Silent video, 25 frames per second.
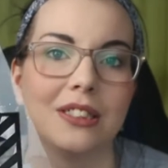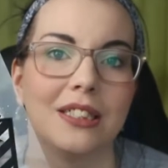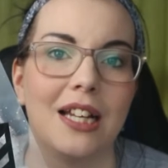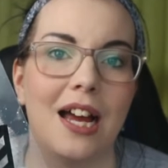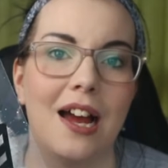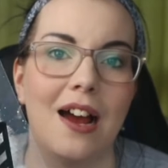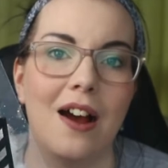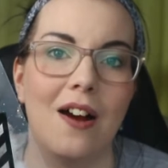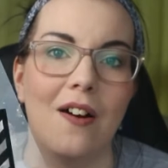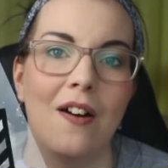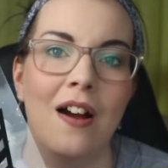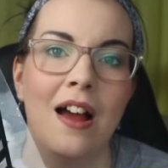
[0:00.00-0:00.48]

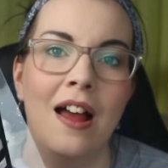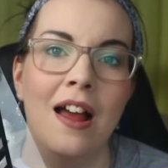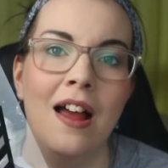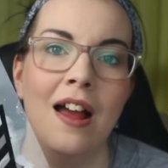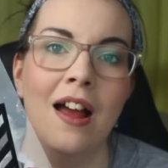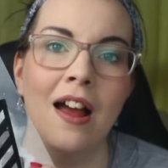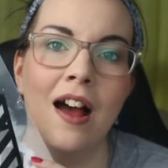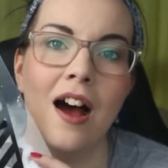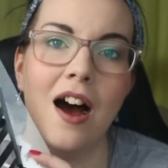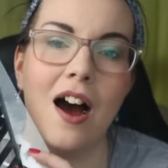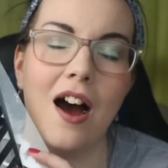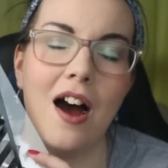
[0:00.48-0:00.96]
Now,
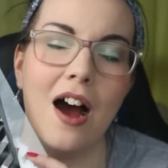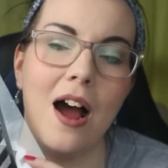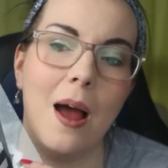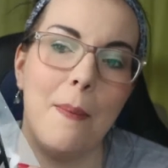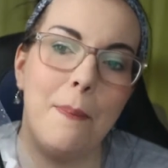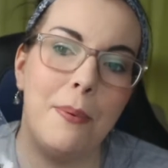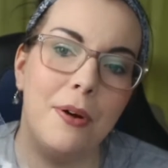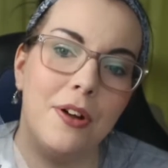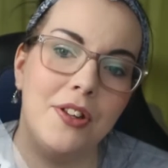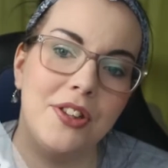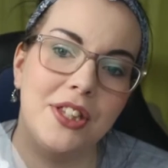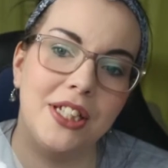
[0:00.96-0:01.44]
I
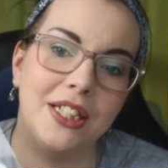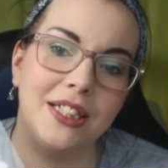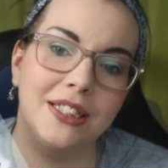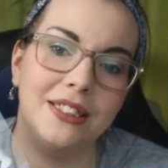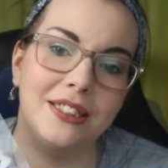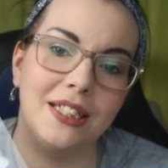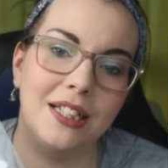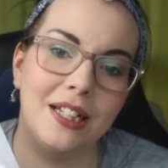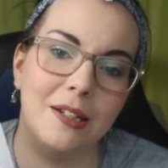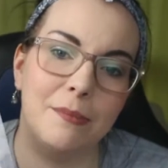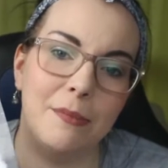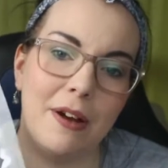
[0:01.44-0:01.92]
put
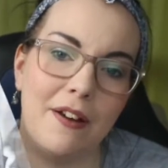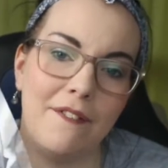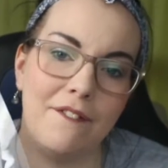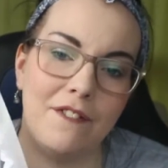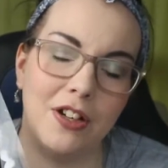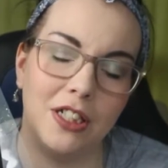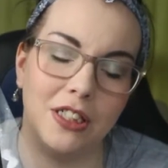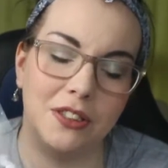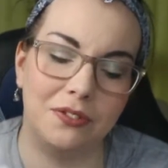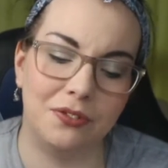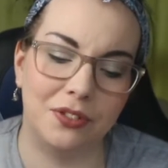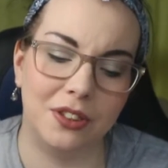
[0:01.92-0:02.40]
these in my
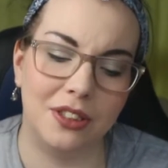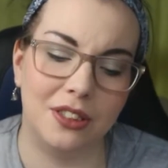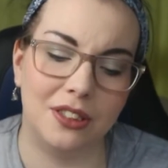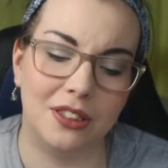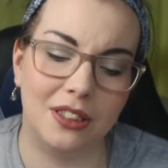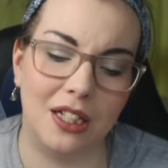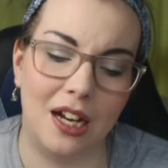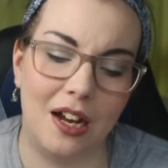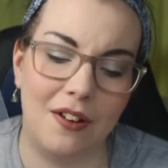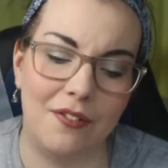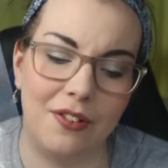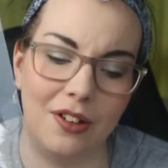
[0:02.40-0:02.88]

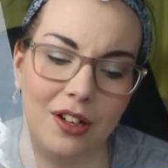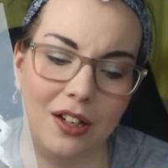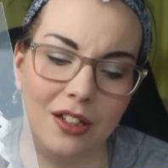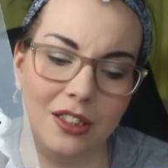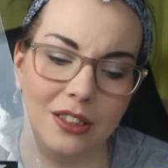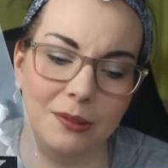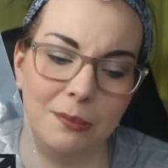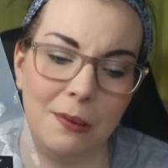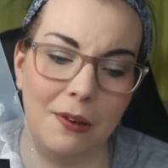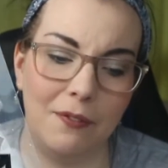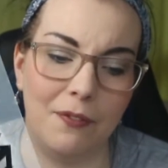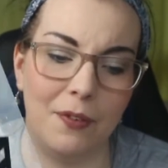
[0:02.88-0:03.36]
favourites either
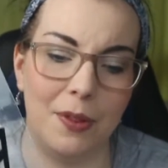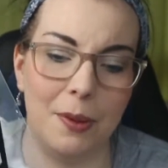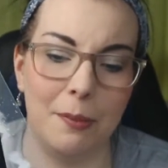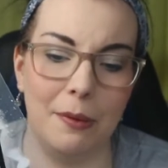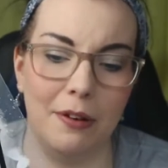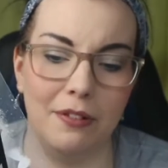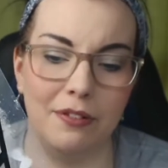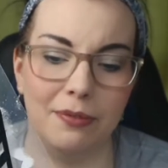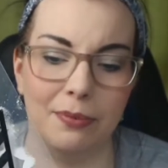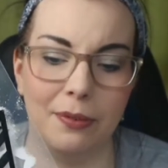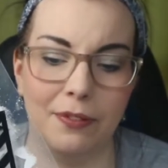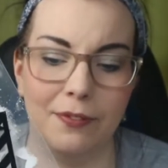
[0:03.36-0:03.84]
last month or the
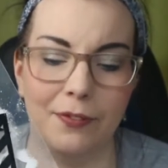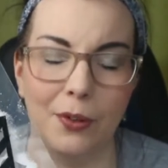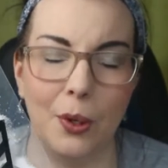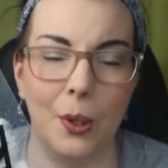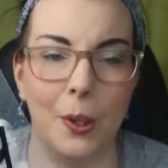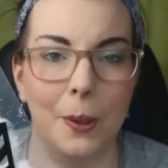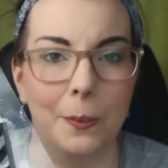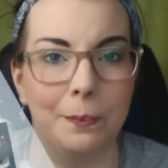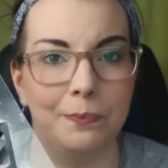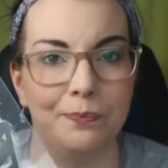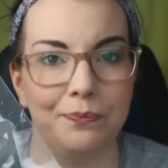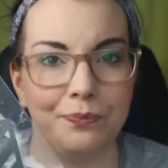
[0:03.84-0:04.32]
month
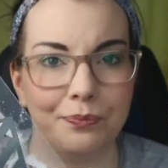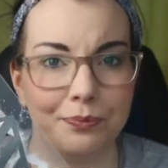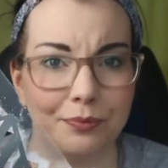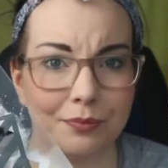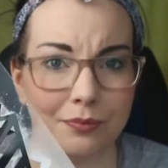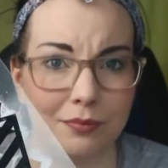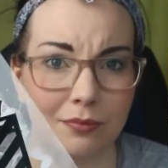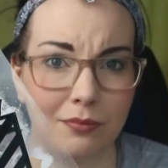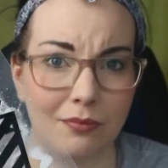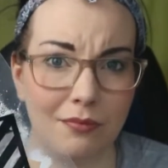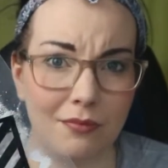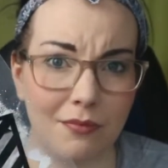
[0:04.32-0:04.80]
before,
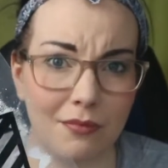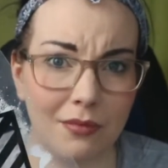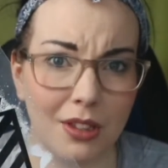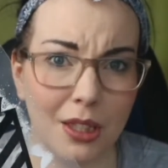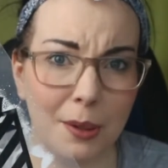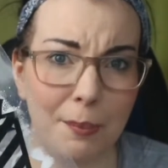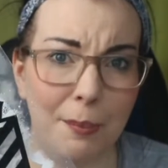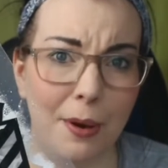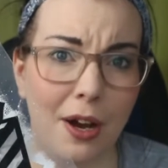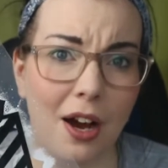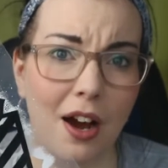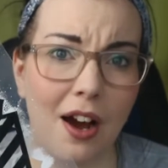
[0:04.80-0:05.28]

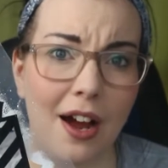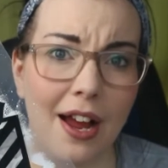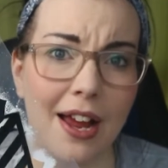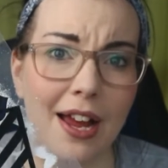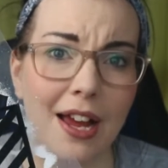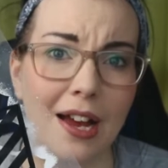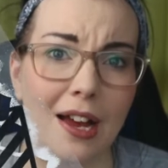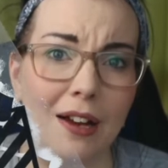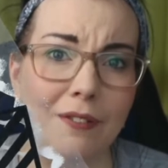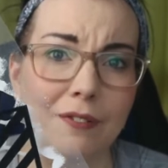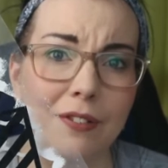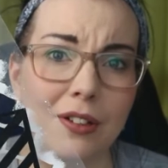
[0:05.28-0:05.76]
but I
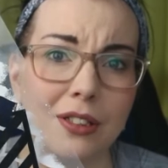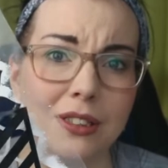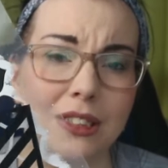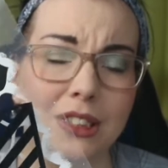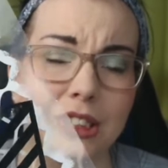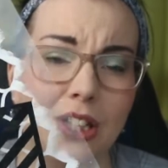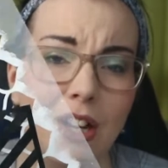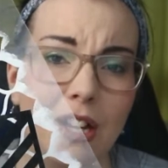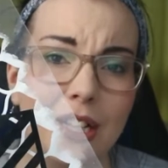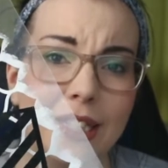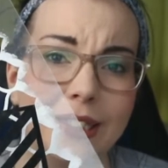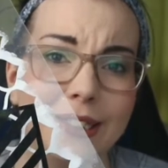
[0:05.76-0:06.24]
have
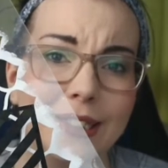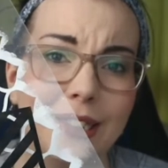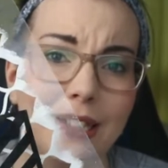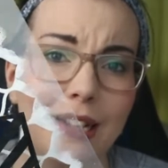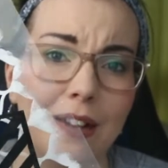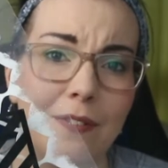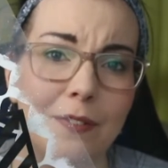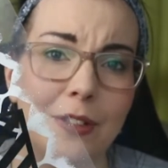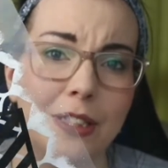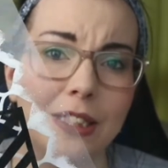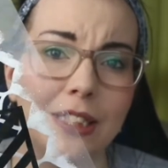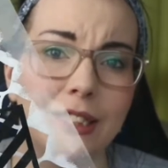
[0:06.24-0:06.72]
started
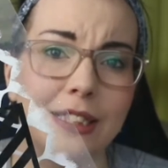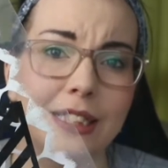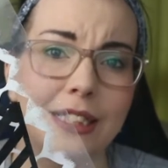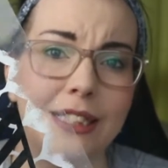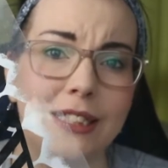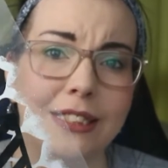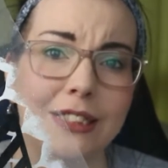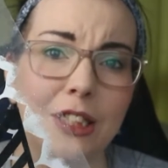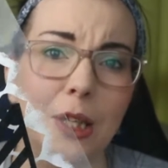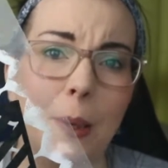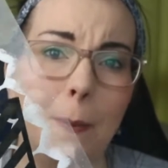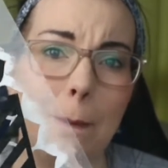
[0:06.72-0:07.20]
loving
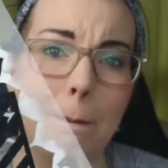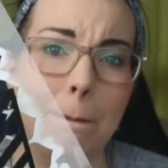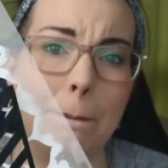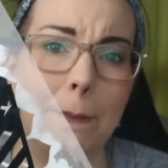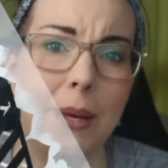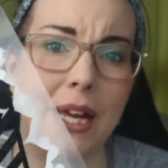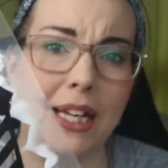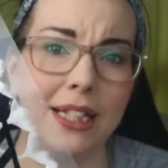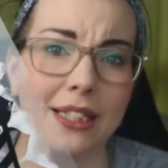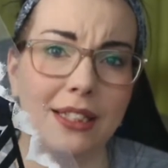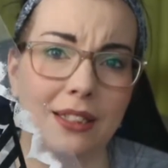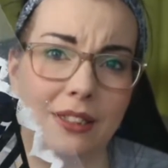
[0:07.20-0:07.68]
these
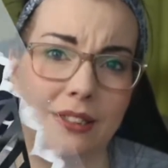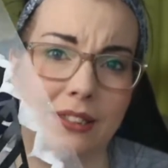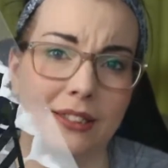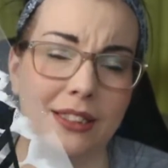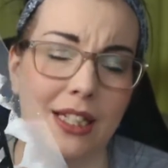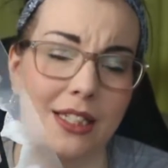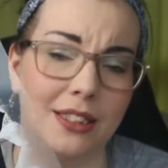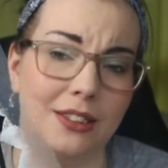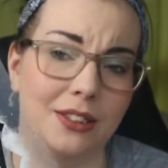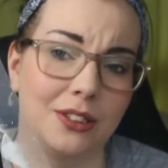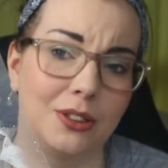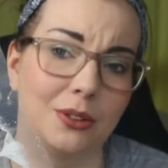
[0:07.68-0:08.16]
big
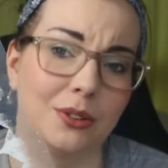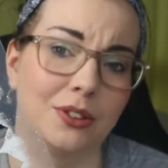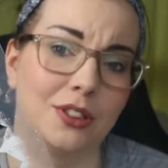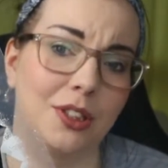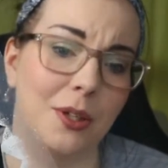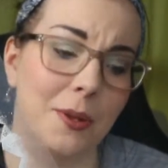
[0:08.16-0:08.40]
stencils.